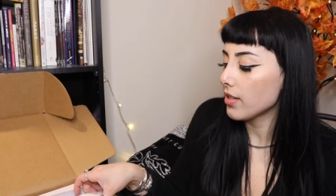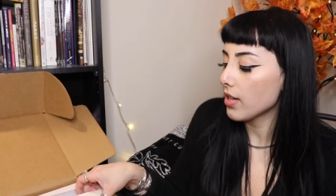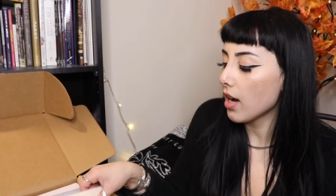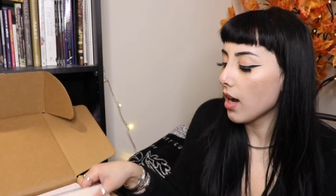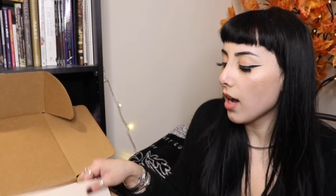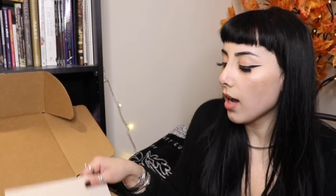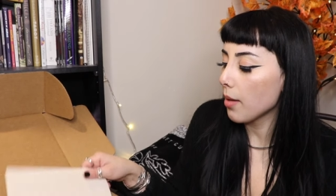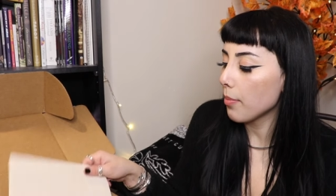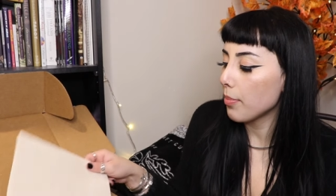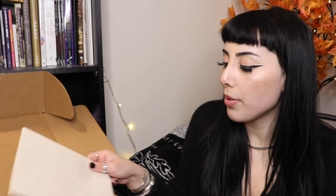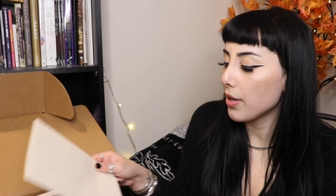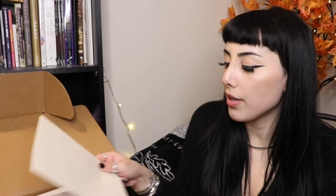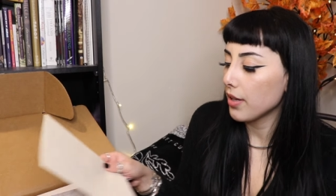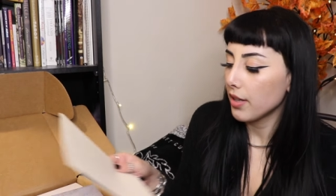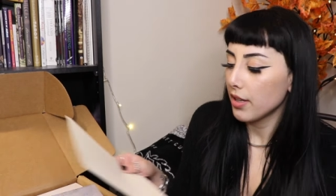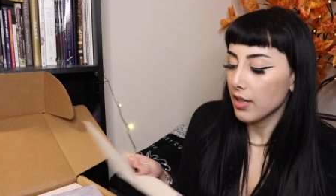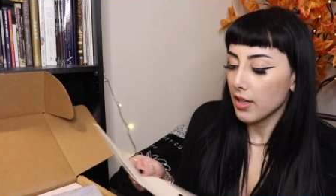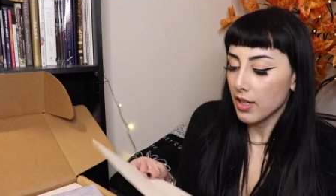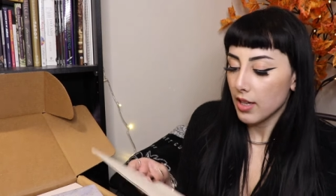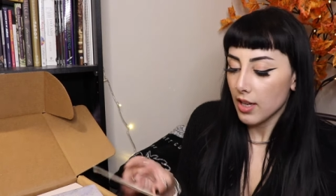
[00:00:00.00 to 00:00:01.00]
top,
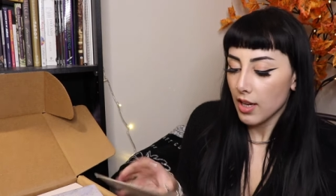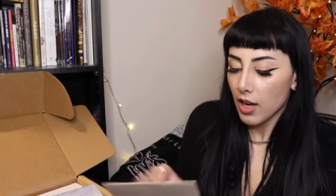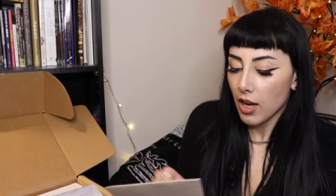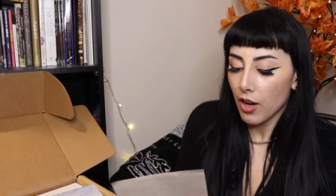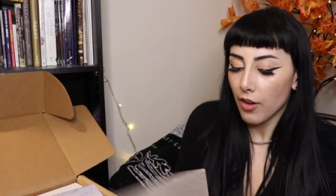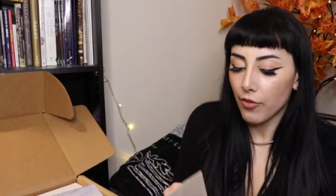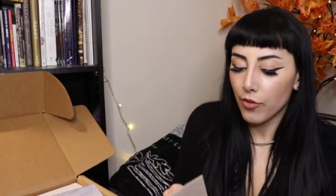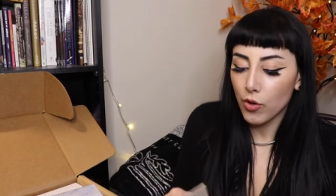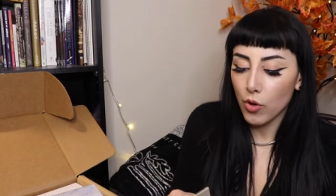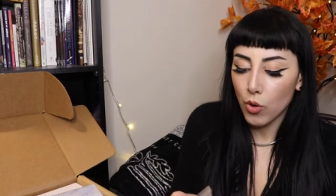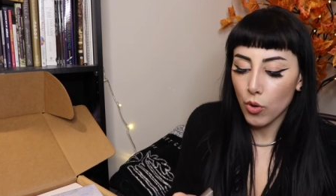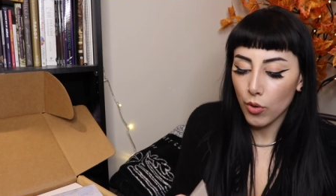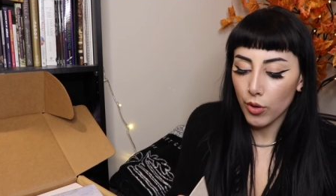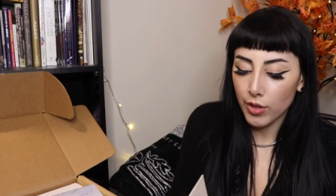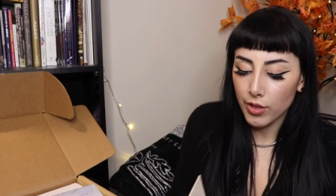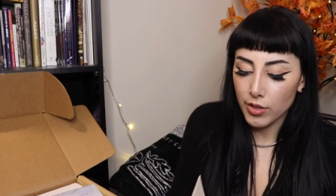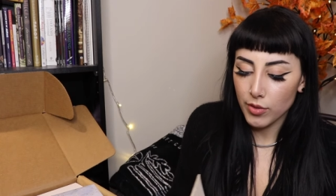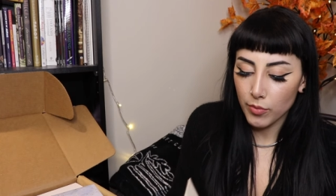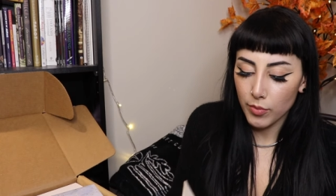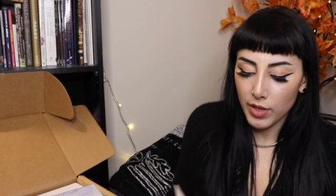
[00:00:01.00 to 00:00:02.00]
of
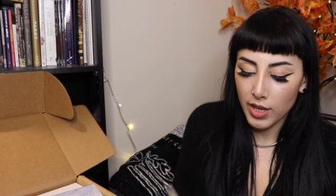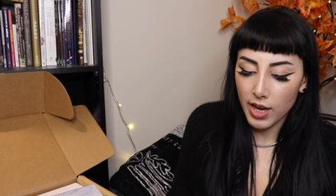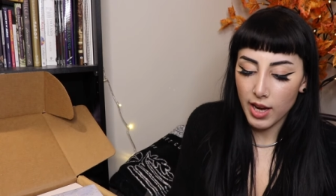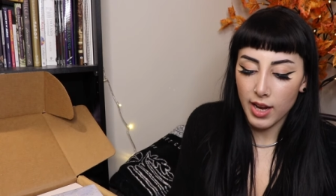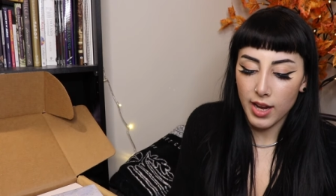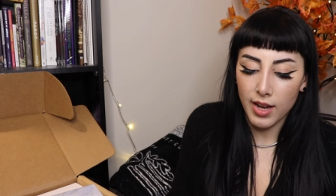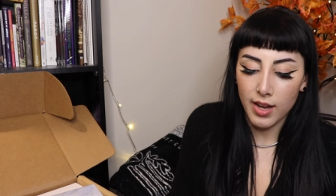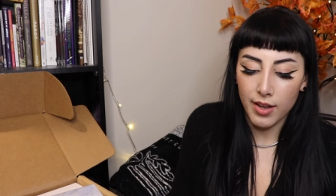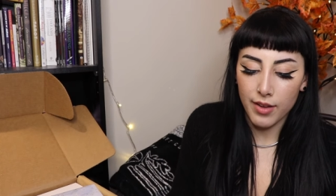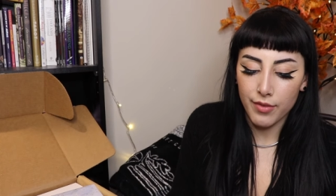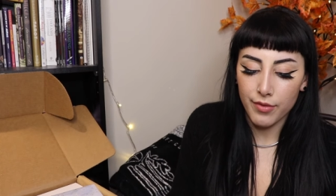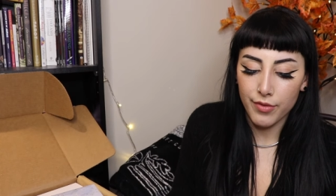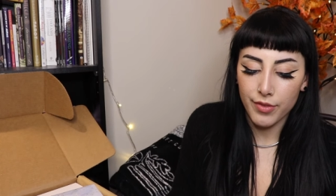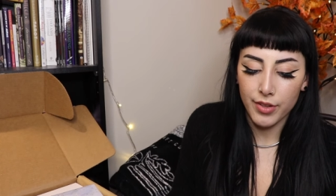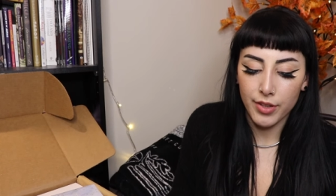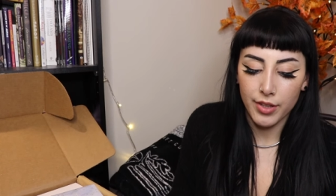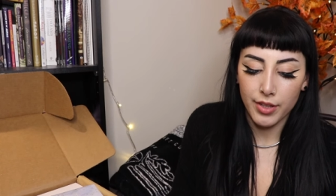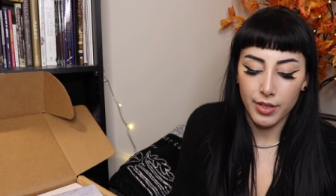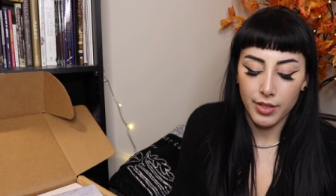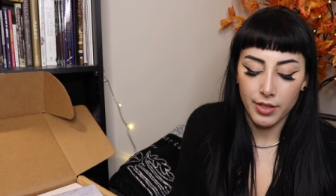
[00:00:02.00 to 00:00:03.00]
course, we have
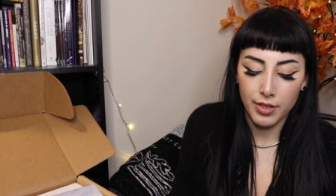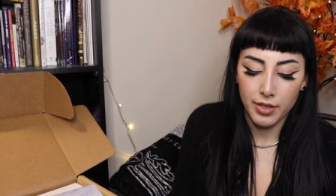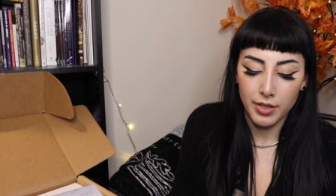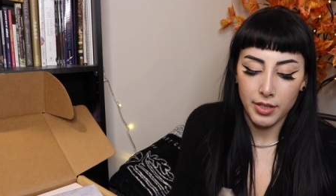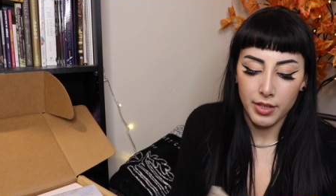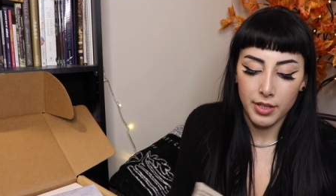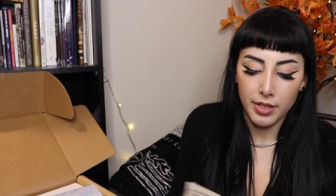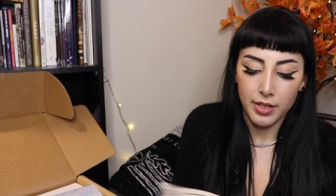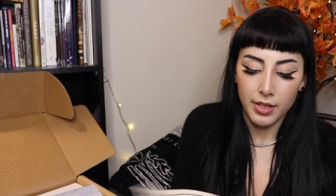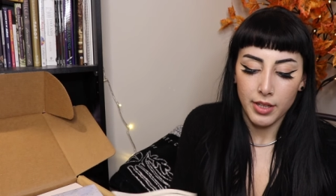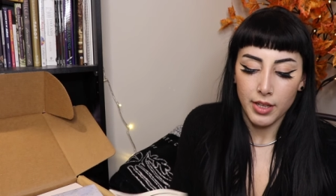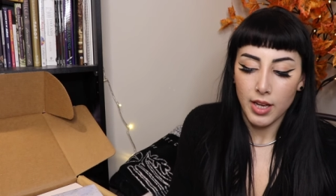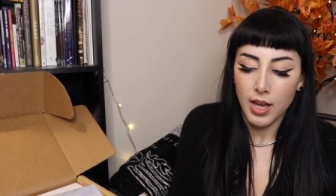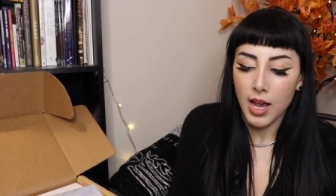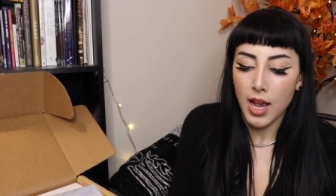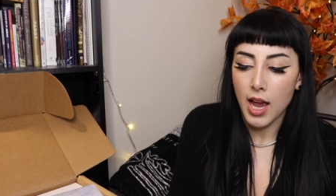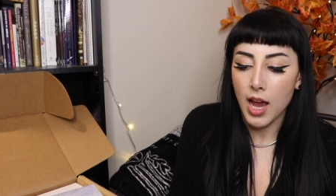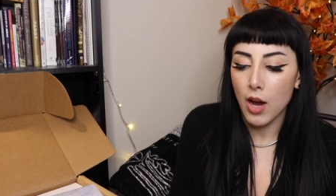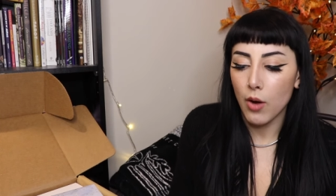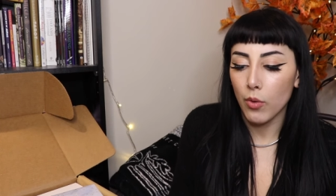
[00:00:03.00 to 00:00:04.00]

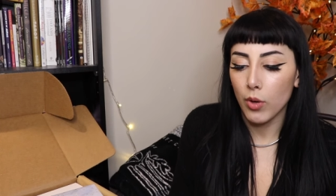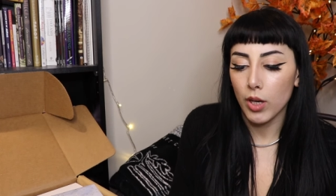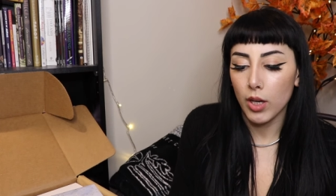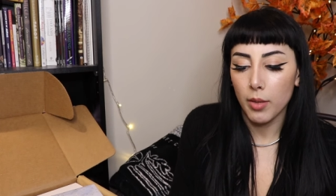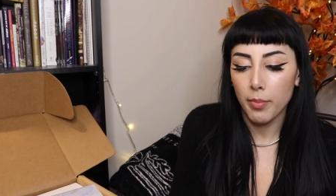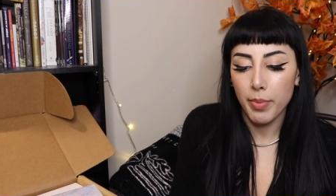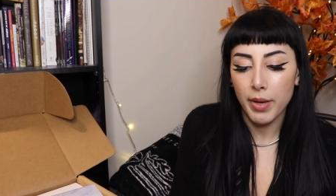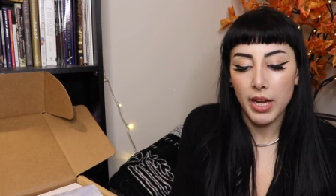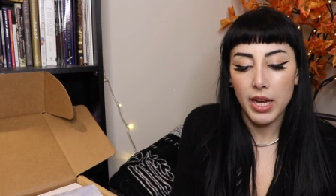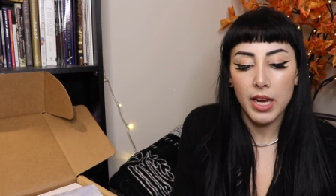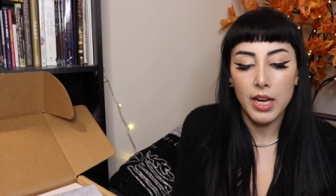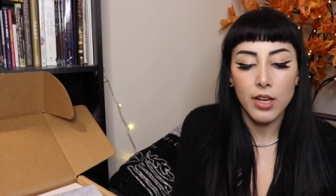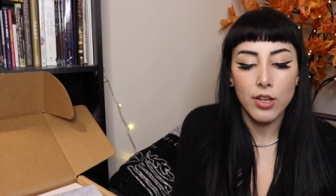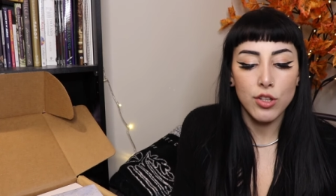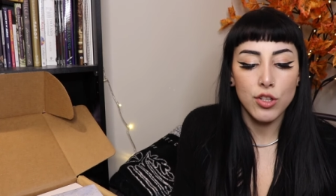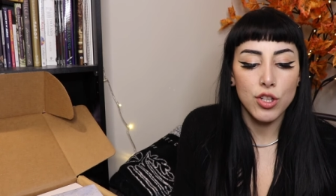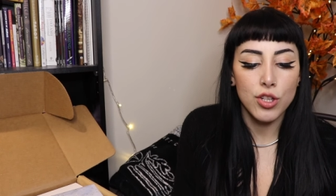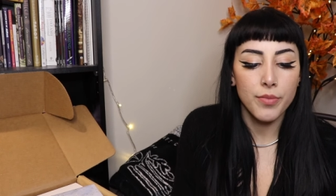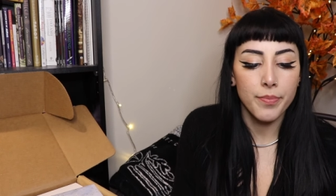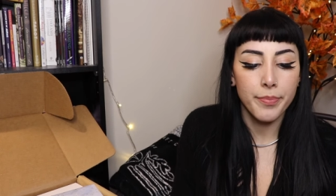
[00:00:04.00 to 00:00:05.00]
our
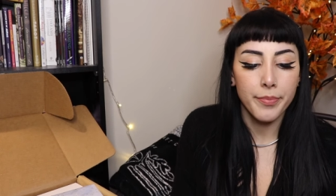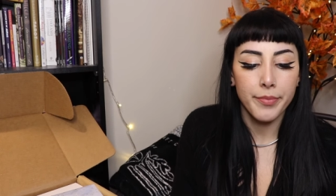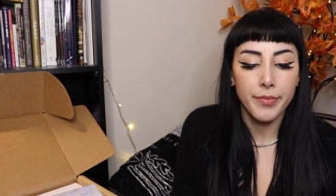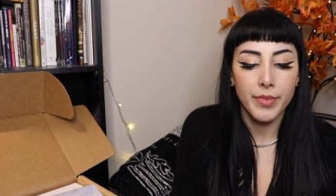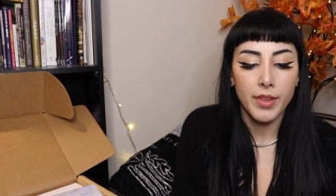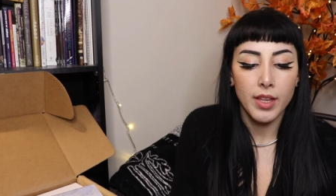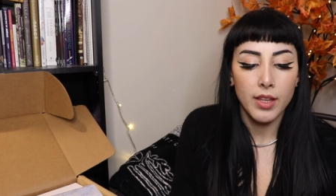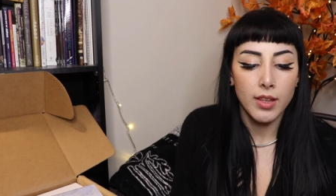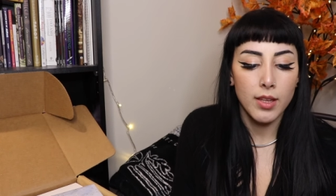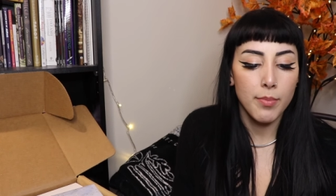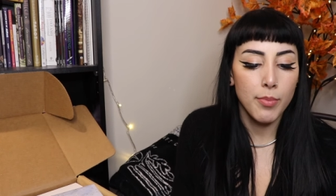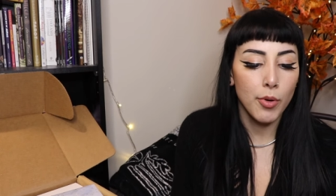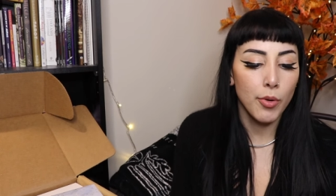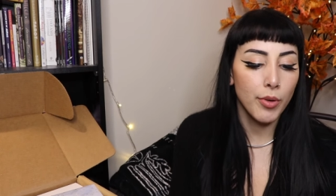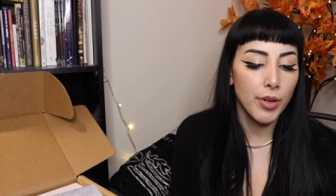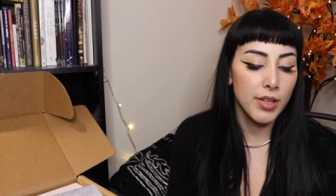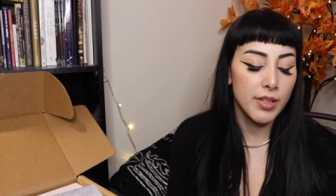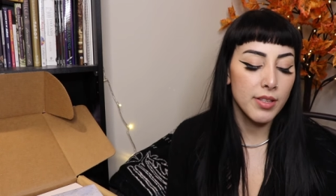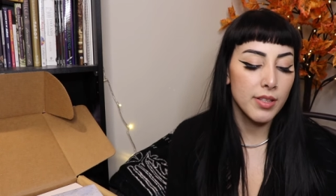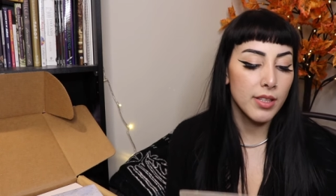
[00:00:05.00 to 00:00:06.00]
page, the
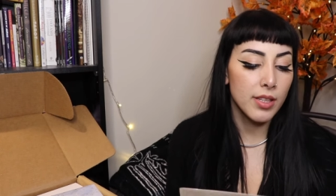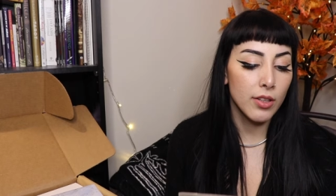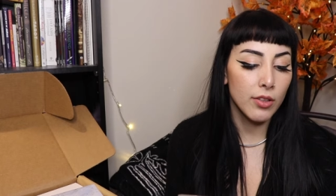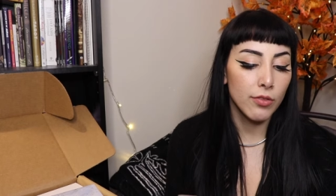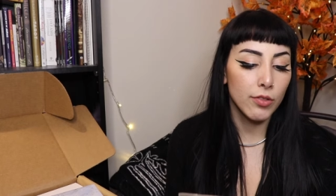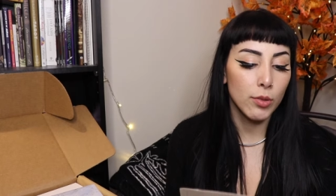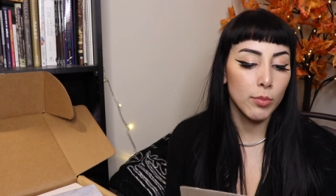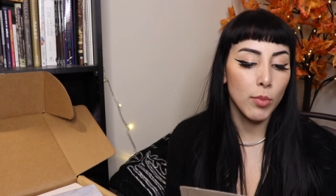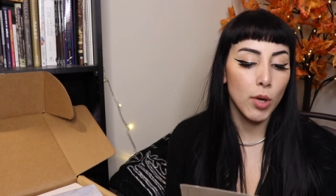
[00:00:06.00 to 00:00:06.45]
bone and steel for